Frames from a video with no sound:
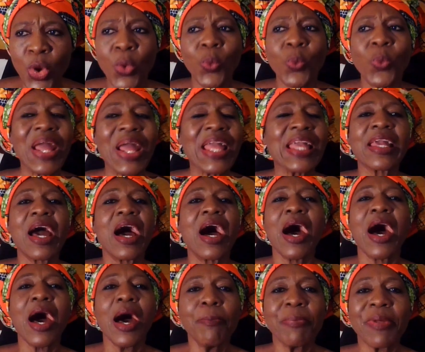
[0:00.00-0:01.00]
Wake
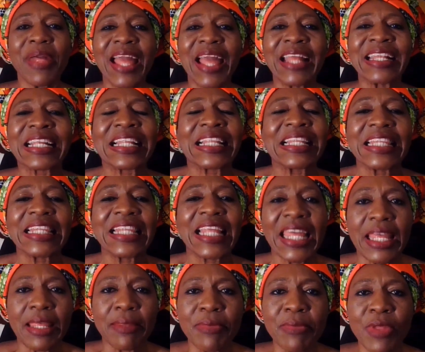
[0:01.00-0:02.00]
up and
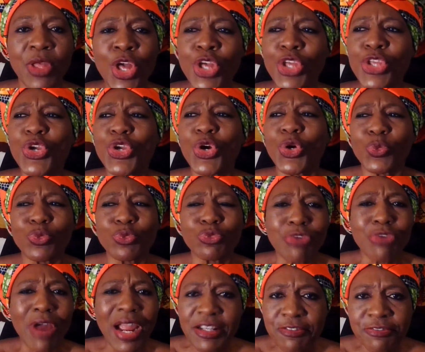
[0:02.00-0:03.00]
claim your
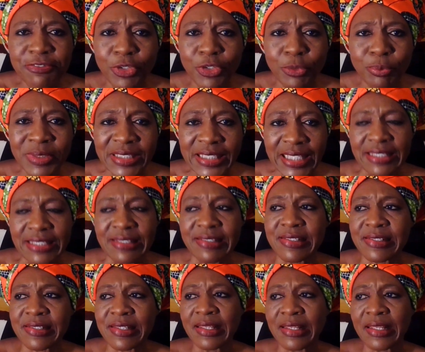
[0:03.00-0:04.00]
rightful
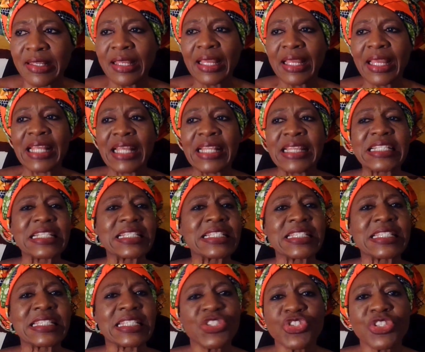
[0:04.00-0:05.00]
place in the
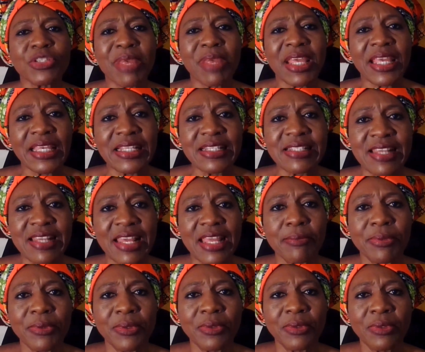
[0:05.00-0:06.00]
decision-making
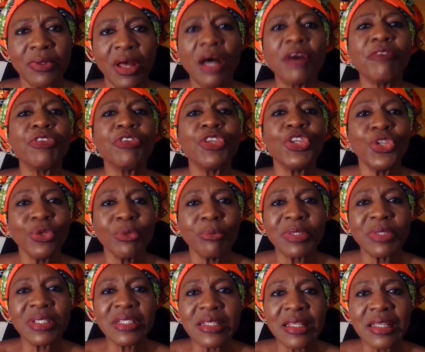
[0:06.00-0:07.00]
table of
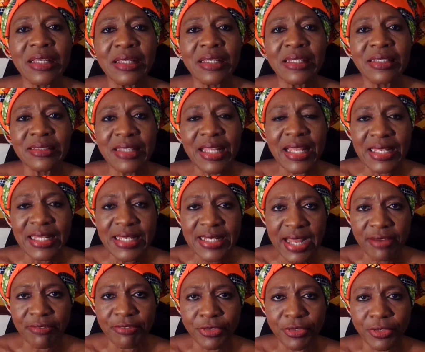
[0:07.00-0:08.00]
human
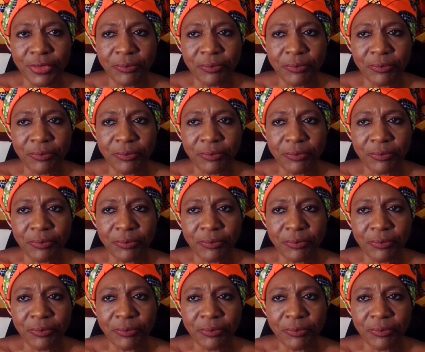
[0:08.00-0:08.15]
endeavor.